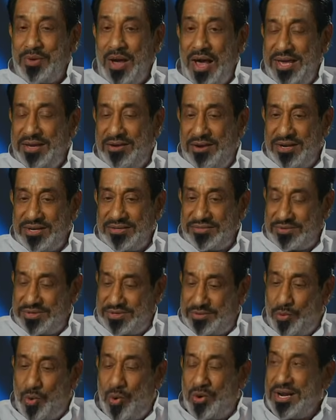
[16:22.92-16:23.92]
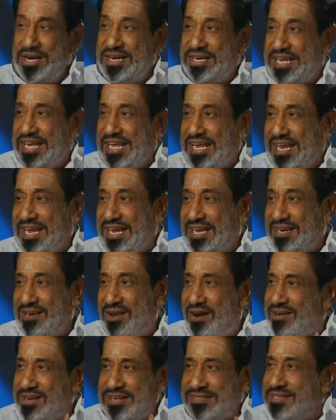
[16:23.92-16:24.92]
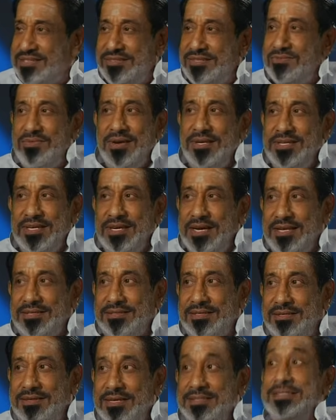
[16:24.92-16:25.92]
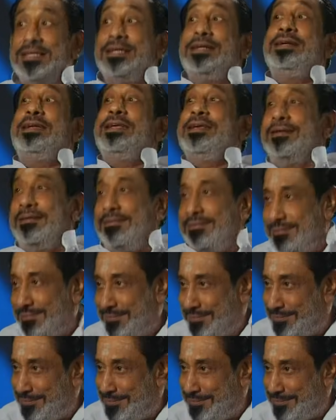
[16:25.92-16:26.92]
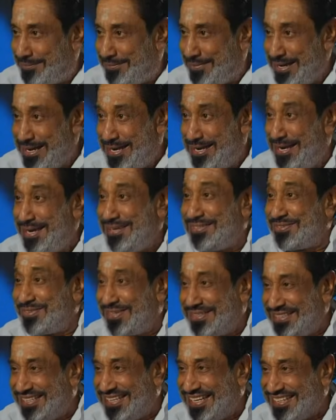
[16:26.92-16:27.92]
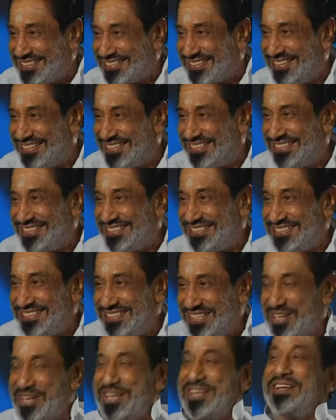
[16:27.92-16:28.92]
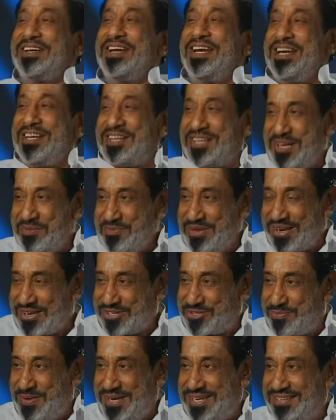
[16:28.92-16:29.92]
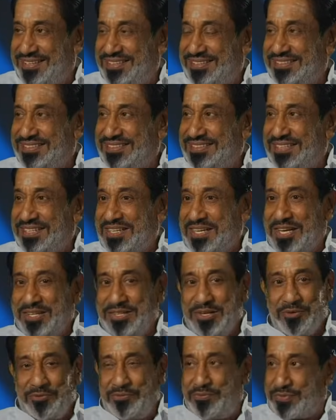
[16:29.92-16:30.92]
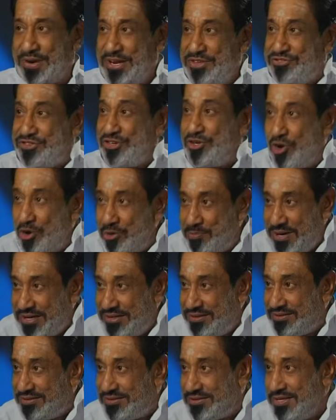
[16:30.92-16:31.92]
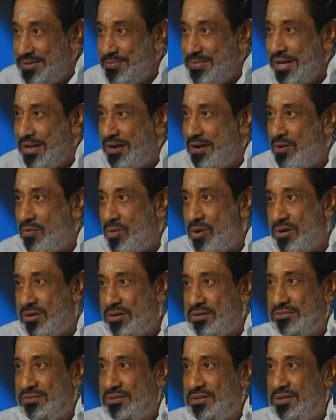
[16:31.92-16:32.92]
I got a golden key, not as a Sivaji Ganesan, as an Indian. Indian Sivaji Ganesan. I got a great respect. The French government gave me an award.